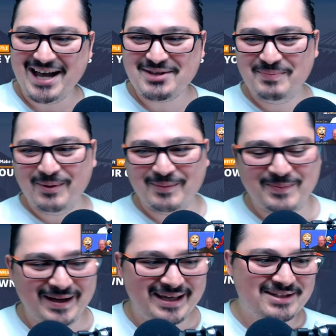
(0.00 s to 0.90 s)
had to
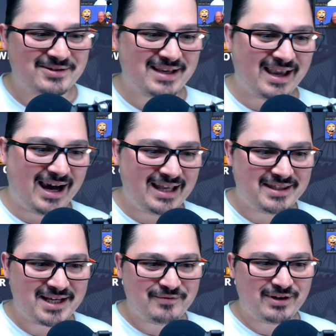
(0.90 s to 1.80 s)
pop in to say hi.
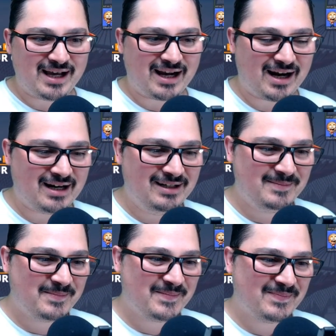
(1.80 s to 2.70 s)
Thanks for that, Carlos."
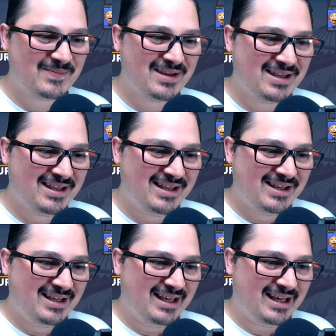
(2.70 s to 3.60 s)

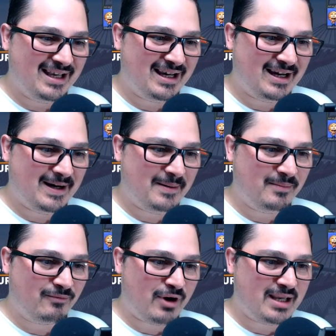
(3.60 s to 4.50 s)
Um,
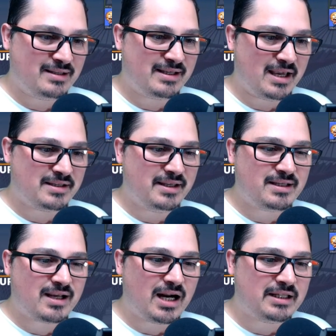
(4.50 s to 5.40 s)
Ryan says,
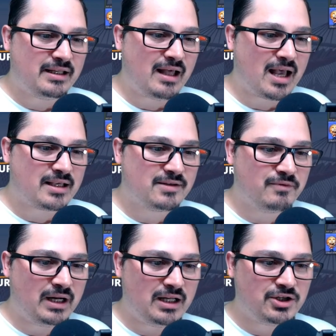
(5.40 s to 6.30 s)
"This quarantine has
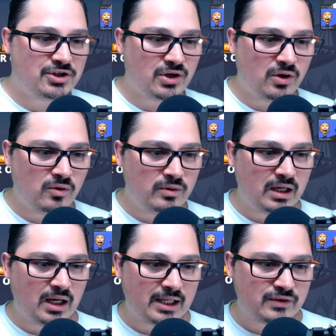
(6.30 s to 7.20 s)
really shown
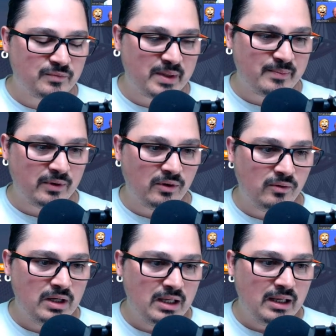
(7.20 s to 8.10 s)
a lot of
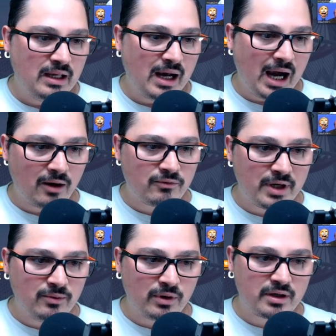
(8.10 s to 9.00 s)
people how
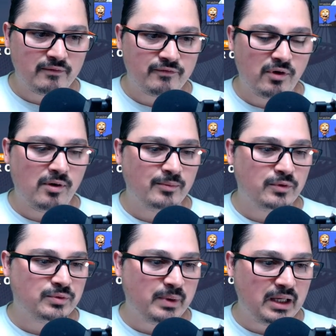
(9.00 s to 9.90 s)
great working from home
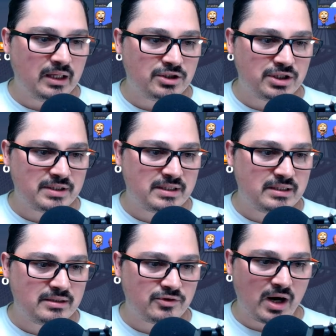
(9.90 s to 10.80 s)
could be.
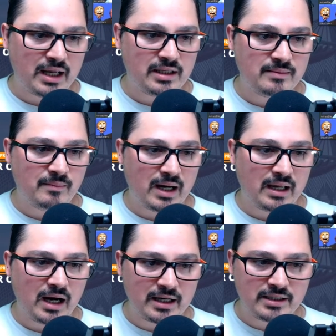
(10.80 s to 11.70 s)
Just trying my
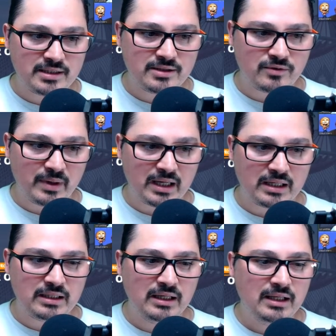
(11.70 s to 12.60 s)
hardest to make
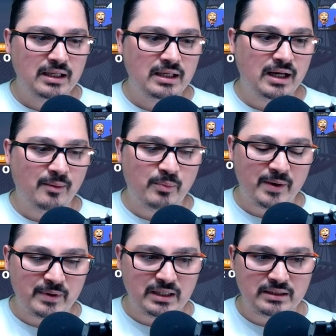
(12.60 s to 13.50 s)
it a
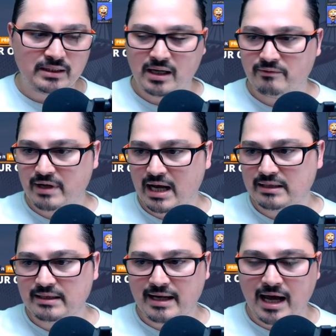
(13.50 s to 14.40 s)
permanent uh,
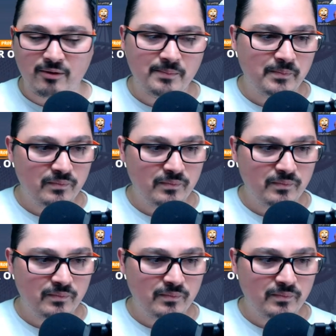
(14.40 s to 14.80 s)
reality now.